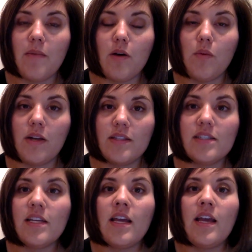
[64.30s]
are
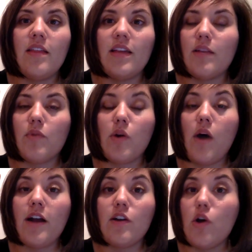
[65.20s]
ones that
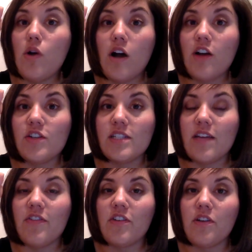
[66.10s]
require no conscious
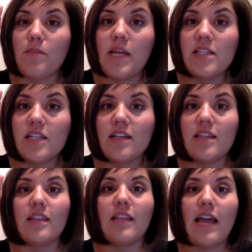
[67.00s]
effort. They're basically
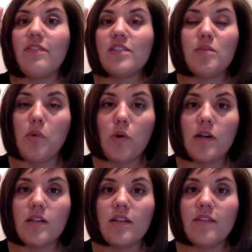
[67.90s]
the life
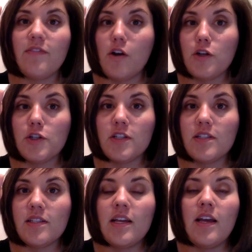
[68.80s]
support
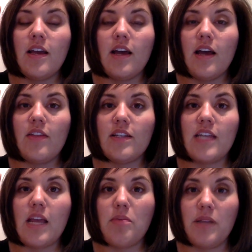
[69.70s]
functions that
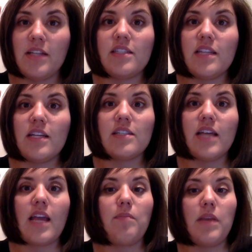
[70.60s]
take place. Things
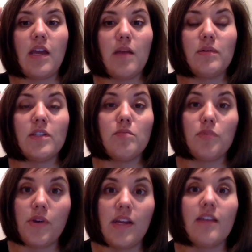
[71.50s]
like being able to
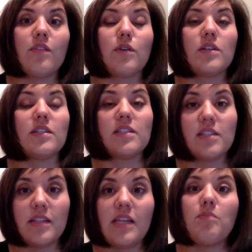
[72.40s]
breathe or to
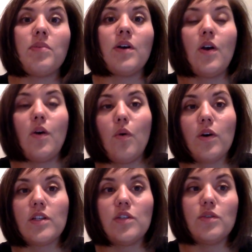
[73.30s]
sleep
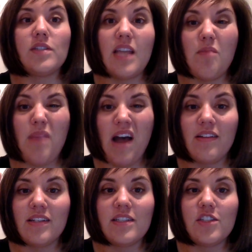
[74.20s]
or to stay
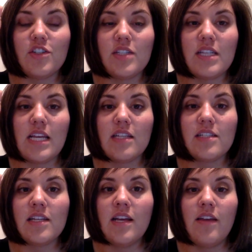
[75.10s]
balanced, just
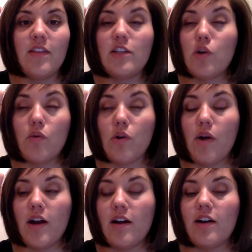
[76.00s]
things that don't
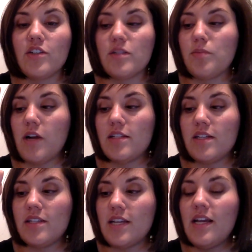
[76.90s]
require conscious
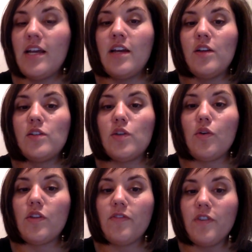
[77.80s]
processing. So
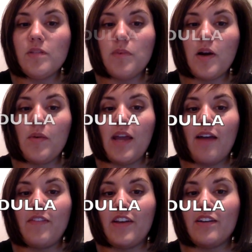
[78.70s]
the first part we
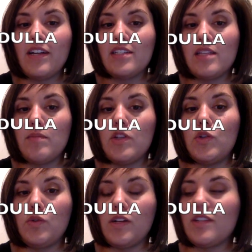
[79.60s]
have here is the
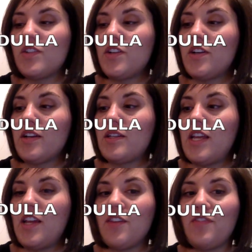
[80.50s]
medulla. So you're going to
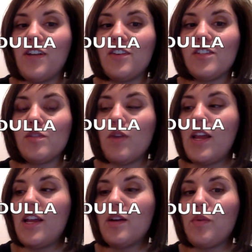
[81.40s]
take your fingers right
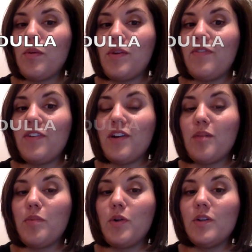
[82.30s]
here where we feel
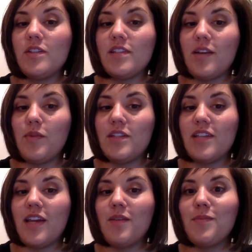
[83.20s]
our pulse and we
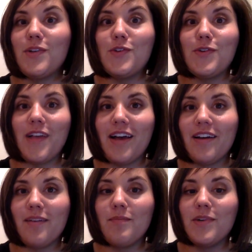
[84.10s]
say medulla,
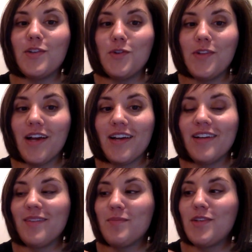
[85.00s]
medulla,
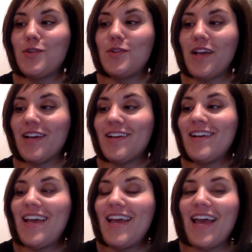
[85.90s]
medulla.
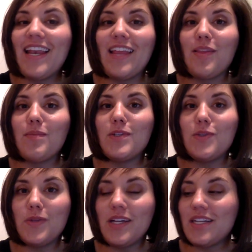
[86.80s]
And the
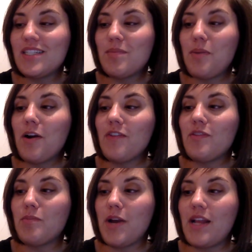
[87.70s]
medulla is the part of the
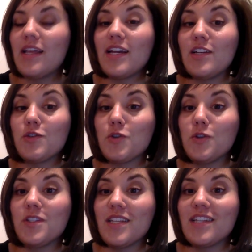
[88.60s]
brain that
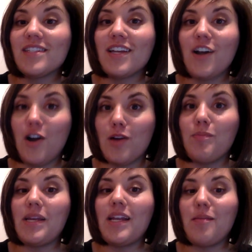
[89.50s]
controls things like
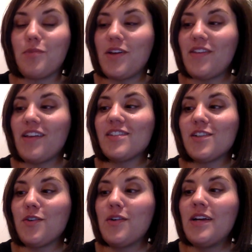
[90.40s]
heartbeat and breathing.
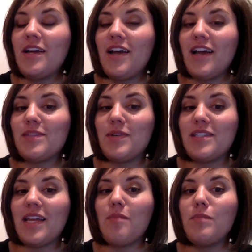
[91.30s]
So as we
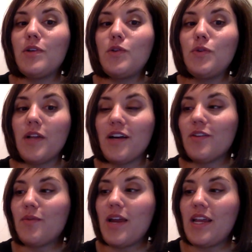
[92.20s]
say medulla
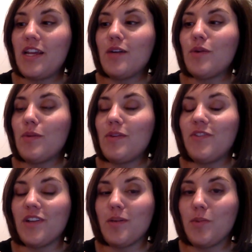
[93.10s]
right here where we
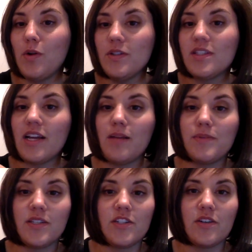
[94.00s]
feel our pulse, it
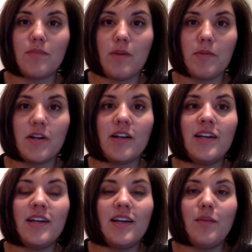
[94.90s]
helps us to remember
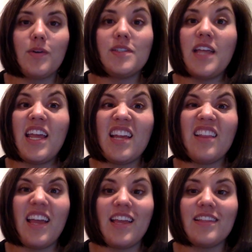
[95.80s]
we're saying it
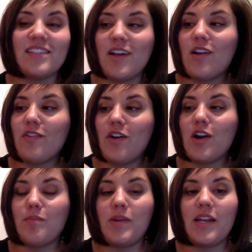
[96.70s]
like the sound of a
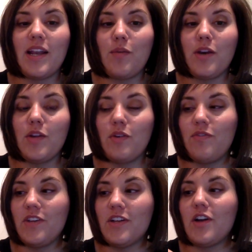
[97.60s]
heartbeat and where you'd
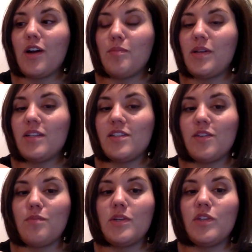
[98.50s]
feel your heartbeat.
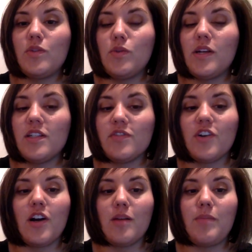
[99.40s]
So medulla is for
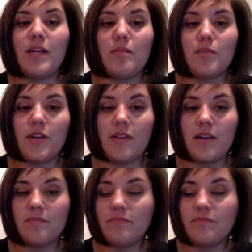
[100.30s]
heartbeat and breathing.